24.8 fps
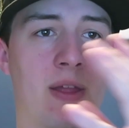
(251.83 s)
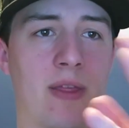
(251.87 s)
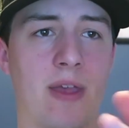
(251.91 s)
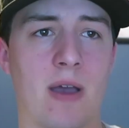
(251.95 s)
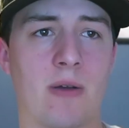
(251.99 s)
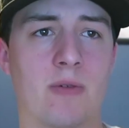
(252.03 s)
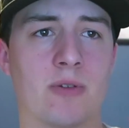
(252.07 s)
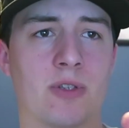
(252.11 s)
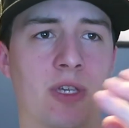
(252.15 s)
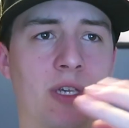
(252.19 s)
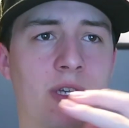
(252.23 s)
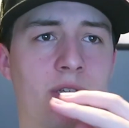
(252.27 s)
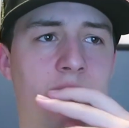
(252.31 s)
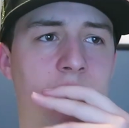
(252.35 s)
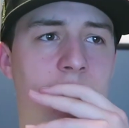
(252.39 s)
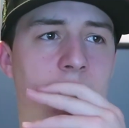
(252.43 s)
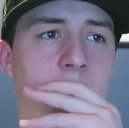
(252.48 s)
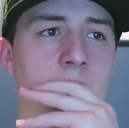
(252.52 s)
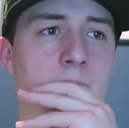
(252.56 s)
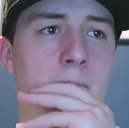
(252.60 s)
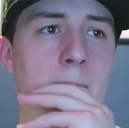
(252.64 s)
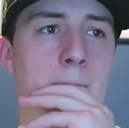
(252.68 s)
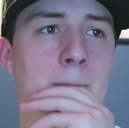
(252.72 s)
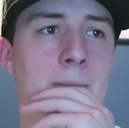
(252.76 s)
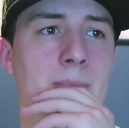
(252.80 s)
That was his
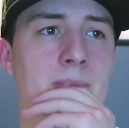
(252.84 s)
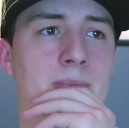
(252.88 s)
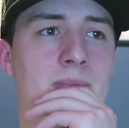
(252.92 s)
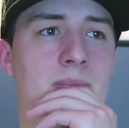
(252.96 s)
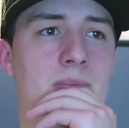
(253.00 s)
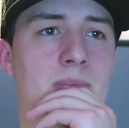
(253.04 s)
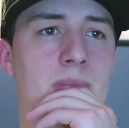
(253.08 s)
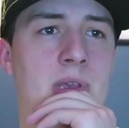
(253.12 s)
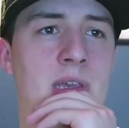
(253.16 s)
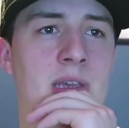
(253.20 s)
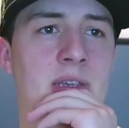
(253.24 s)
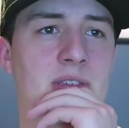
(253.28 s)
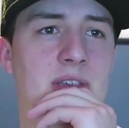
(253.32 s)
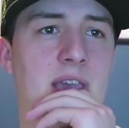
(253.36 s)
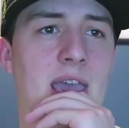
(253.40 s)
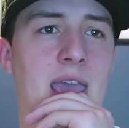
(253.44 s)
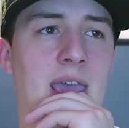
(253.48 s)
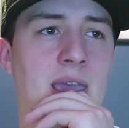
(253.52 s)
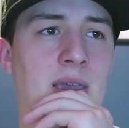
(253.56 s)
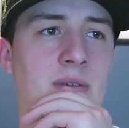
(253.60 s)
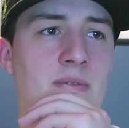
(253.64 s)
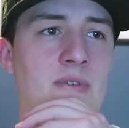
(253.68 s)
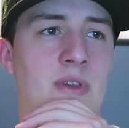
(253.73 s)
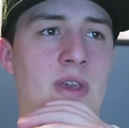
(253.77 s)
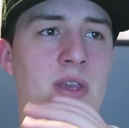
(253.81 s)
um, his
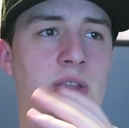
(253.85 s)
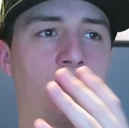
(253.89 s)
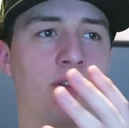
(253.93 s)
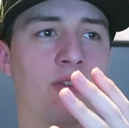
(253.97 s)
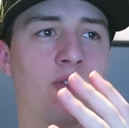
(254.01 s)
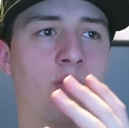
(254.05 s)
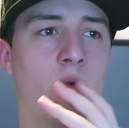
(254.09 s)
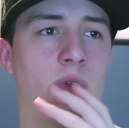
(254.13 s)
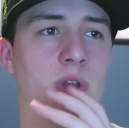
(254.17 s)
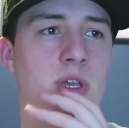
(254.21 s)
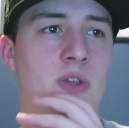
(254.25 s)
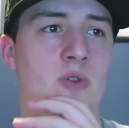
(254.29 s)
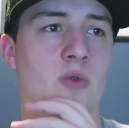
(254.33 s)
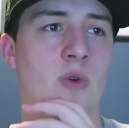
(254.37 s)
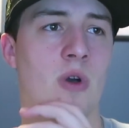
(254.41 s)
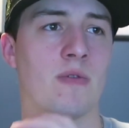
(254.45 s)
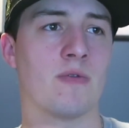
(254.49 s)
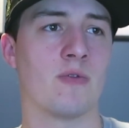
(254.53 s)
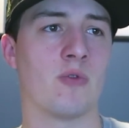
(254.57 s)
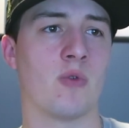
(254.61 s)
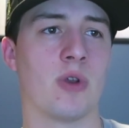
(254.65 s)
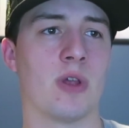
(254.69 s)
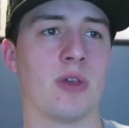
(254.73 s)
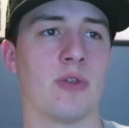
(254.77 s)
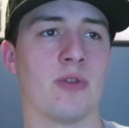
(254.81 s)
AAV in the
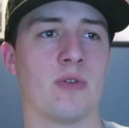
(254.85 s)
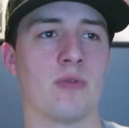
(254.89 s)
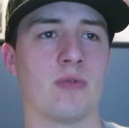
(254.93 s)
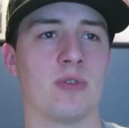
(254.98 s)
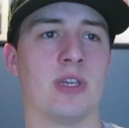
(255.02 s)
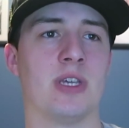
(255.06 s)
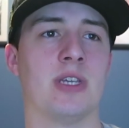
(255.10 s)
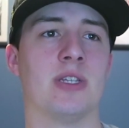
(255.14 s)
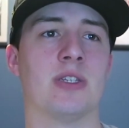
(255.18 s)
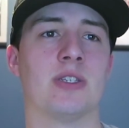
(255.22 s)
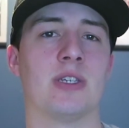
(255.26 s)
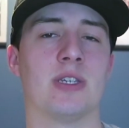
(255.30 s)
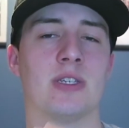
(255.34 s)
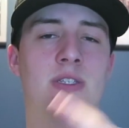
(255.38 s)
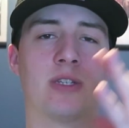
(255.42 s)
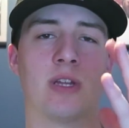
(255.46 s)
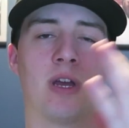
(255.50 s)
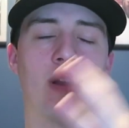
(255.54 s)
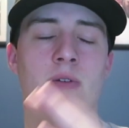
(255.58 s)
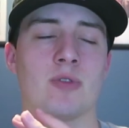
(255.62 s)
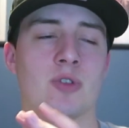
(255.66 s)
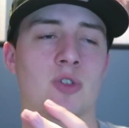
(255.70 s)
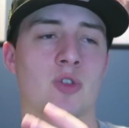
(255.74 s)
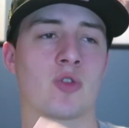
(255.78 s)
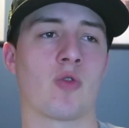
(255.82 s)
2012-2013 season.
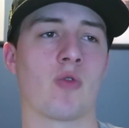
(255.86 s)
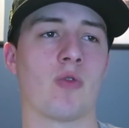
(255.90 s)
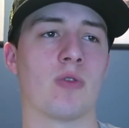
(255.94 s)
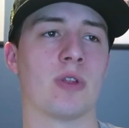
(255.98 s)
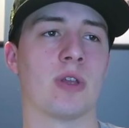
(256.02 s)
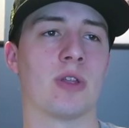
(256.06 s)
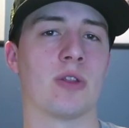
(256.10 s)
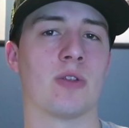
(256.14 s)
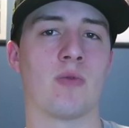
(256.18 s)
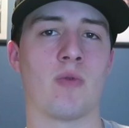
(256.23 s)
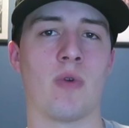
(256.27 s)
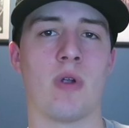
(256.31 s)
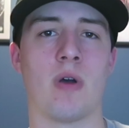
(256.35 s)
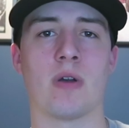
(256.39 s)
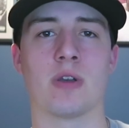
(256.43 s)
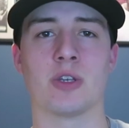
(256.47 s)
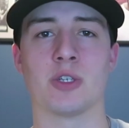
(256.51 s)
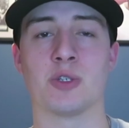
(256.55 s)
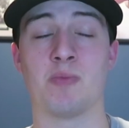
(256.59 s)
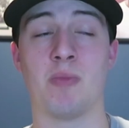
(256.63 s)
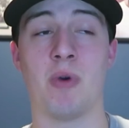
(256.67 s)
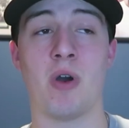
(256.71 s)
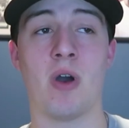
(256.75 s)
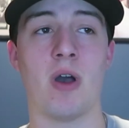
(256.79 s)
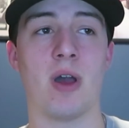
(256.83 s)
I was scrolled at the wrong
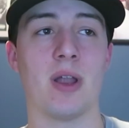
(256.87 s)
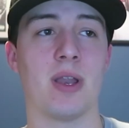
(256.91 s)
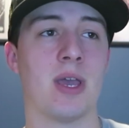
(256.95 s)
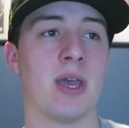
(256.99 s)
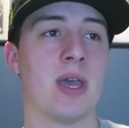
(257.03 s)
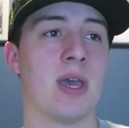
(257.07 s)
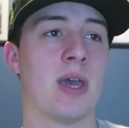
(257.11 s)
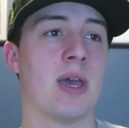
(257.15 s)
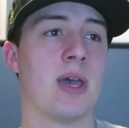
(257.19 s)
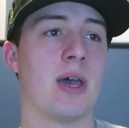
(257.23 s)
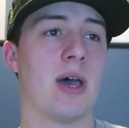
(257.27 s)
spot.